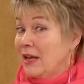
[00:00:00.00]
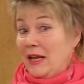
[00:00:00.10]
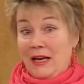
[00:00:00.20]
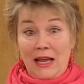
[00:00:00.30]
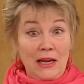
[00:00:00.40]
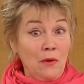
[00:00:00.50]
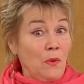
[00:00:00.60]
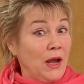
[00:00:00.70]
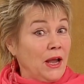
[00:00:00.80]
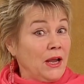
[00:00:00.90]
in any
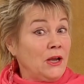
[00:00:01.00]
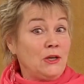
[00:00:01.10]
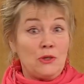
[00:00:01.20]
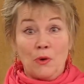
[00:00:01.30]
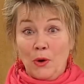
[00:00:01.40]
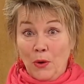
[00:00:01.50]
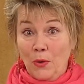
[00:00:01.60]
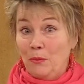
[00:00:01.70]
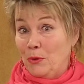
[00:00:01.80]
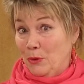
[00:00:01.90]
way to our
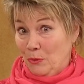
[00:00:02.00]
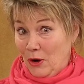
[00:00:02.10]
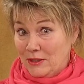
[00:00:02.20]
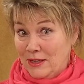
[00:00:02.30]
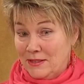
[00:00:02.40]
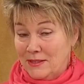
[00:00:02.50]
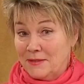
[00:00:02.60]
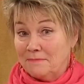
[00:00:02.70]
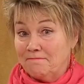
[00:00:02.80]
own birth process?